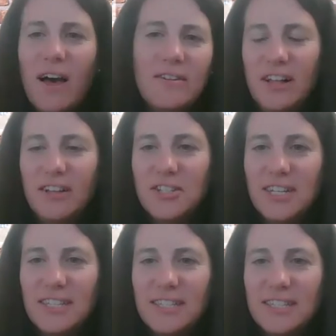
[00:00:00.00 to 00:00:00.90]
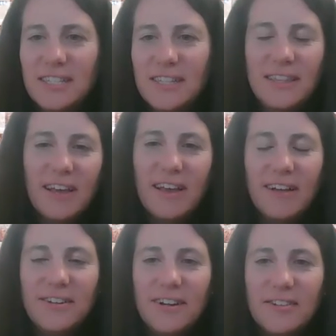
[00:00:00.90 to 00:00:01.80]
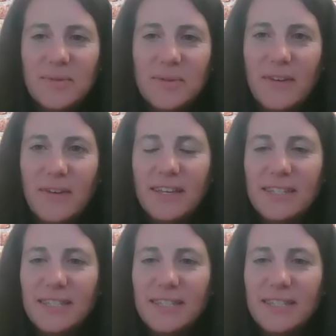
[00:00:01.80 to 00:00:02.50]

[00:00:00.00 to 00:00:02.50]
challenges that contractors will face?